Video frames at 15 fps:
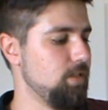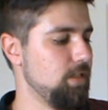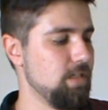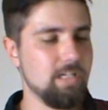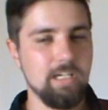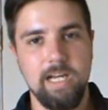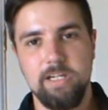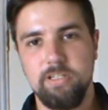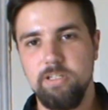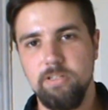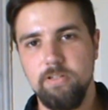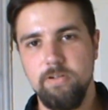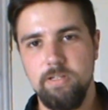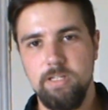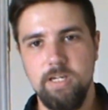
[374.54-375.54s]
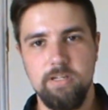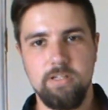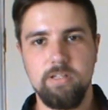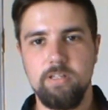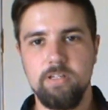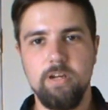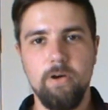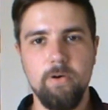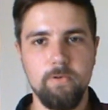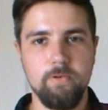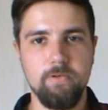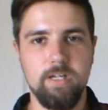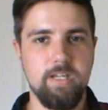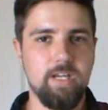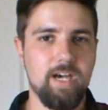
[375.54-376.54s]
and it's lasted 9 years. So this whole
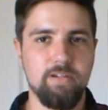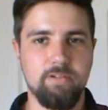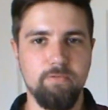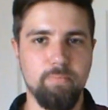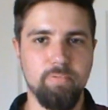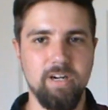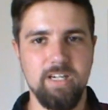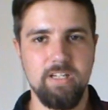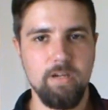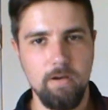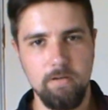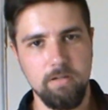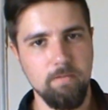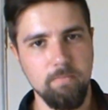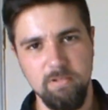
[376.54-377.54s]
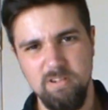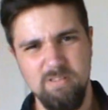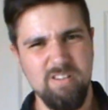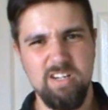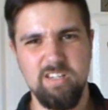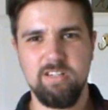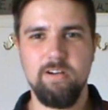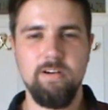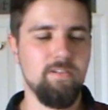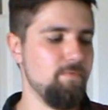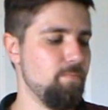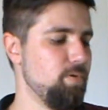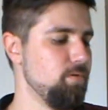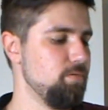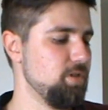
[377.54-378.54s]
green gas will break Tokyo Marui is kind
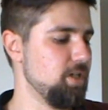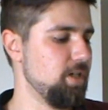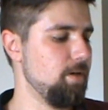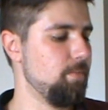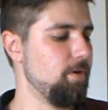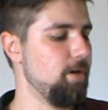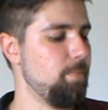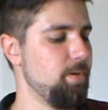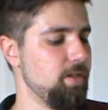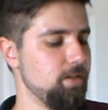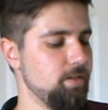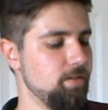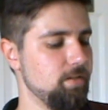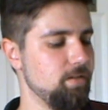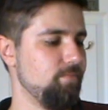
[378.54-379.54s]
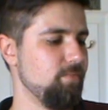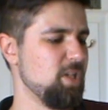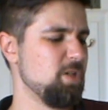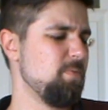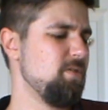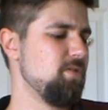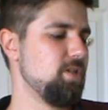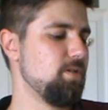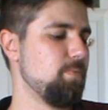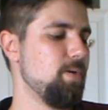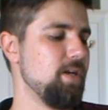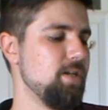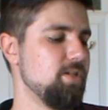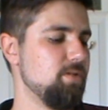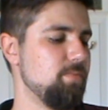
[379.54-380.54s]
of bullshit in my opinion. I suppose it
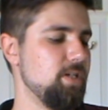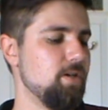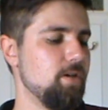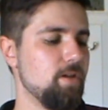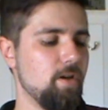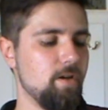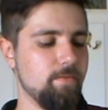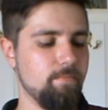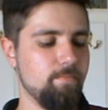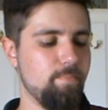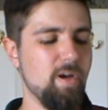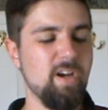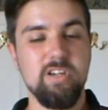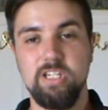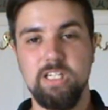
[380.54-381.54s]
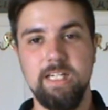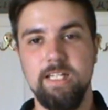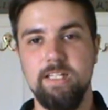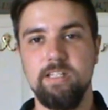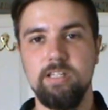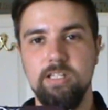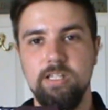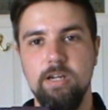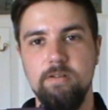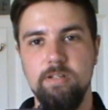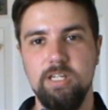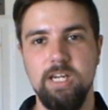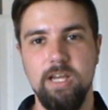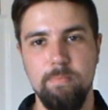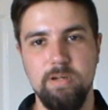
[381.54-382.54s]
depends. I mean, personally, this is the
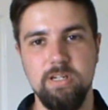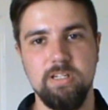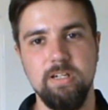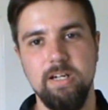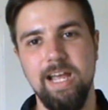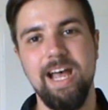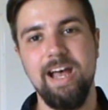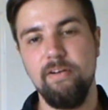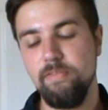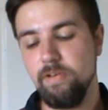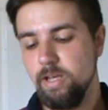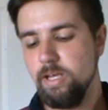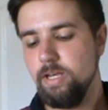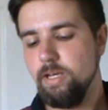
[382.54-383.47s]
only TM pistol I have,